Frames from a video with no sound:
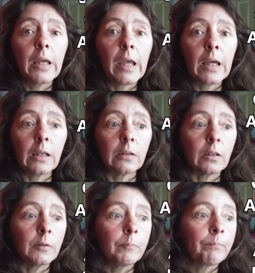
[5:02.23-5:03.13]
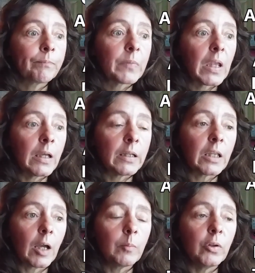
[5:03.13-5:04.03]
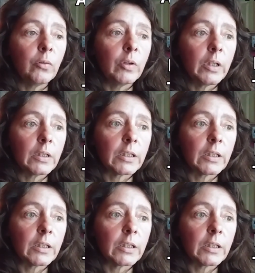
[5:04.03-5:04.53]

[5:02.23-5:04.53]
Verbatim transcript: And anytime you need